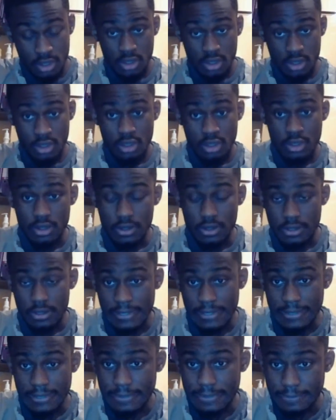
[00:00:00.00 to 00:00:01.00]
So when we're in the
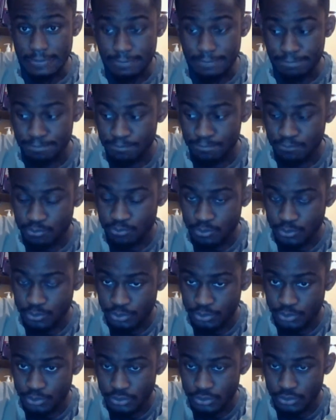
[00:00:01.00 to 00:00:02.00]
spirit, we're with the Most
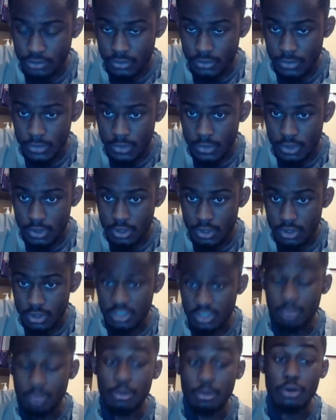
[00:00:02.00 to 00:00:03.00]
High. So
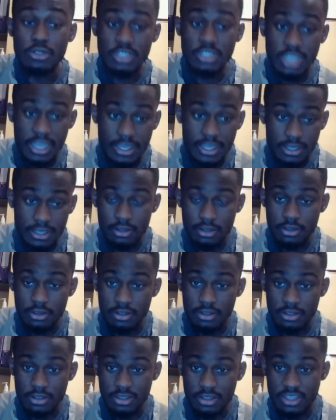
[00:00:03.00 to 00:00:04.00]
we are with the Most High
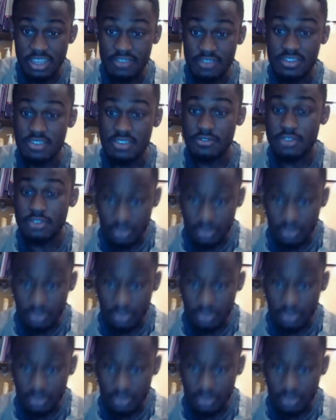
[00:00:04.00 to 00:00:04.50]
because of this knowledge.